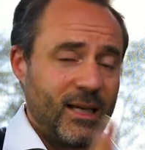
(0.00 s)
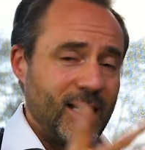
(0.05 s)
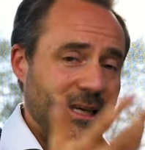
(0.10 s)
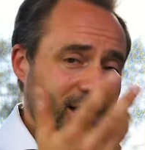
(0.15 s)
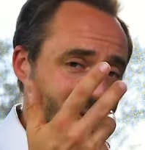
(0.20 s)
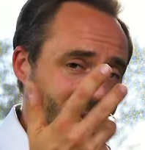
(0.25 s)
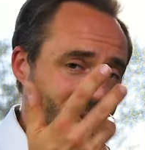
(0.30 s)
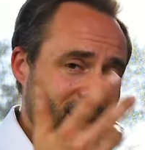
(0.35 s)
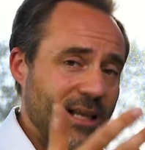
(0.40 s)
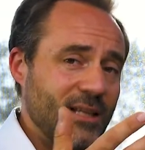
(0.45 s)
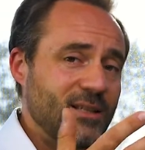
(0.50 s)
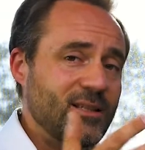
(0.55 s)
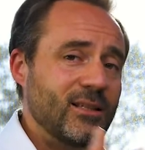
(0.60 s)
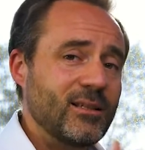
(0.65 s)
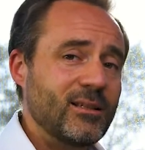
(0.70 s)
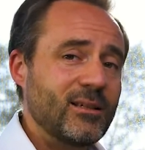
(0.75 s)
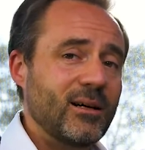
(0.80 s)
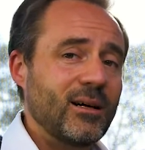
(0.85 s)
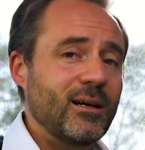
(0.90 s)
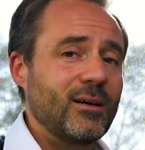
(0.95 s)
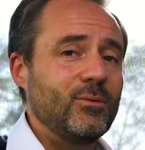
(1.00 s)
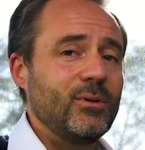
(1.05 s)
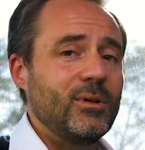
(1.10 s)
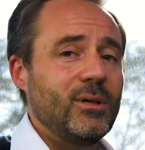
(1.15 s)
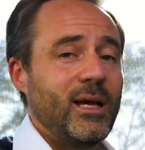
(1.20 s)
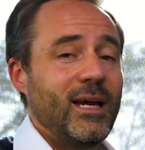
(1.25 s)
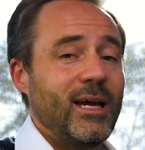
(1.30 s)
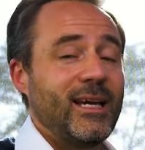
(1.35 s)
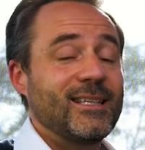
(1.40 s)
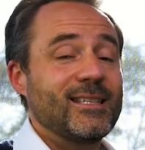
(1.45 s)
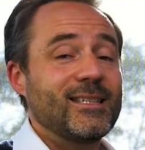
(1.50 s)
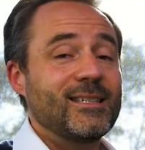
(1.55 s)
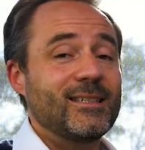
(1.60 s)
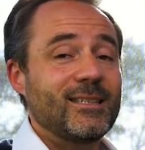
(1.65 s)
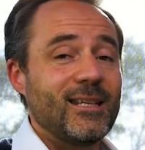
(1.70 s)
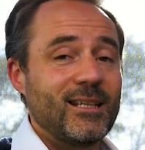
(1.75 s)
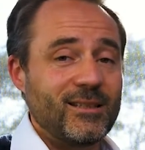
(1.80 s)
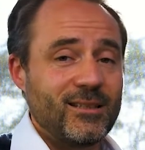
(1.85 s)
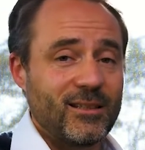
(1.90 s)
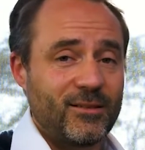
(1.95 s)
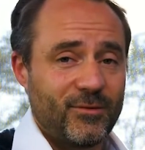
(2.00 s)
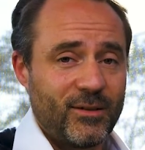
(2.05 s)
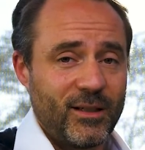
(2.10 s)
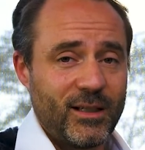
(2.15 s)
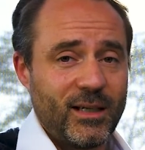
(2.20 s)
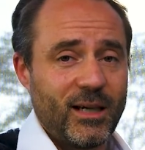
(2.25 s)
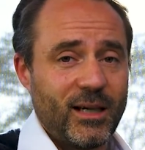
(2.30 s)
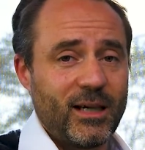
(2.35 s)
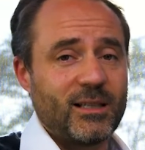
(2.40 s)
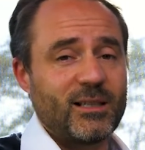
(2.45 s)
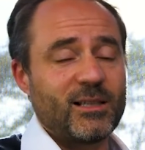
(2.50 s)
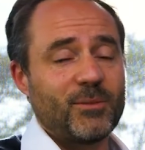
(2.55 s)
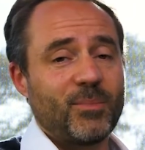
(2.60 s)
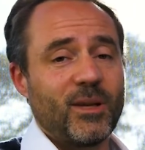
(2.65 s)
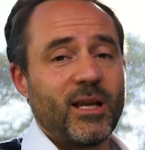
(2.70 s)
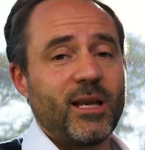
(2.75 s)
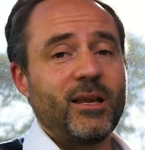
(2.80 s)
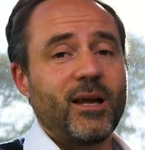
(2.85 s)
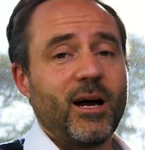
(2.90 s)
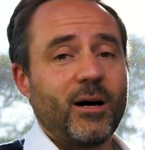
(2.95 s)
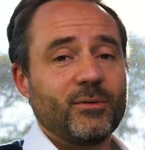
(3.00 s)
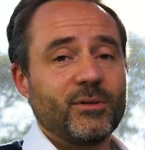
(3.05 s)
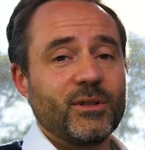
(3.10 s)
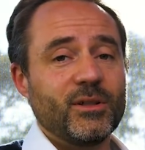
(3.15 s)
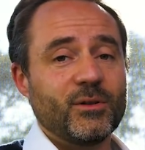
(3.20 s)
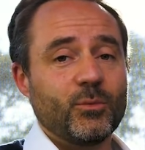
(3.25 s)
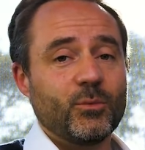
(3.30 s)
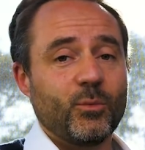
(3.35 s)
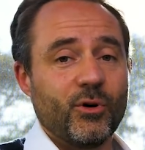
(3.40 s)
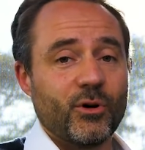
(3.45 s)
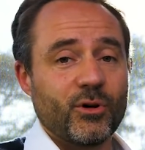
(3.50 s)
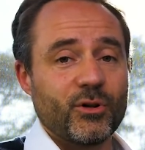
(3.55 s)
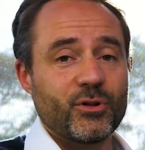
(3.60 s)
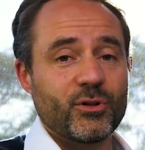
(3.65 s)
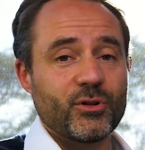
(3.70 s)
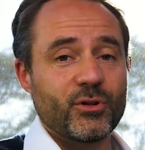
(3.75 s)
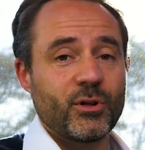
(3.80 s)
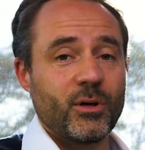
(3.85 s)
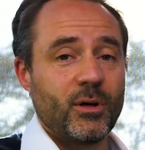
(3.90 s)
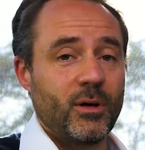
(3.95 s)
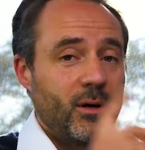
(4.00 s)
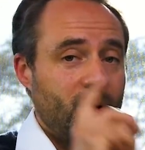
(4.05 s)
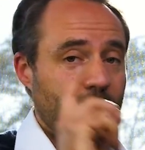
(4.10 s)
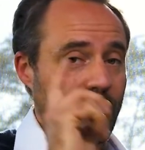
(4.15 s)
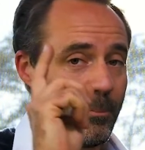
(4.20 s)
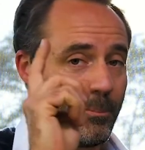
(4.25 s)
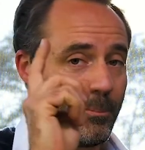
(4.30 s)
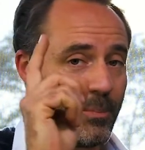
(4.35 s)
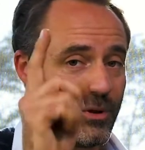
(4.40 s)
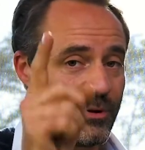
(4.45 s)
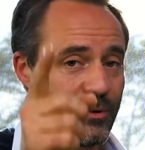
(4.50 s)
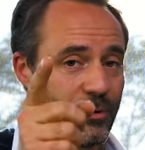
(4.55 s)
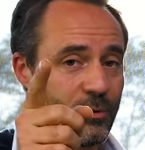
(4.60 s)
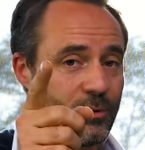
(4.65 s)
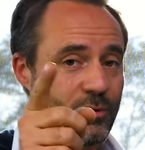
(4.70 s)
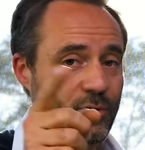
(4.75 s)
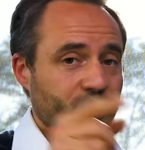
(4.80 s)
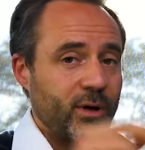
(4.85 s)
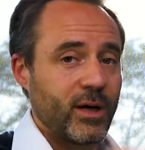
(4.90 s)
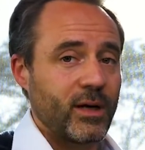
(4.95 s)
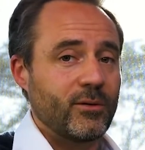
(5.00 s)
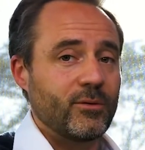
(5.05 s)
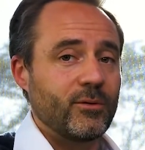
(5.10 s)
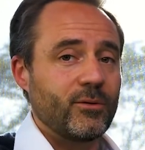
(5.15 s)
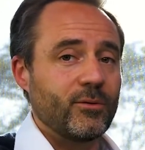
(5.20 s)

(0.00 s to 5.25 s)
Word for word: In the lesson, I will extensively explain how this works, but go try it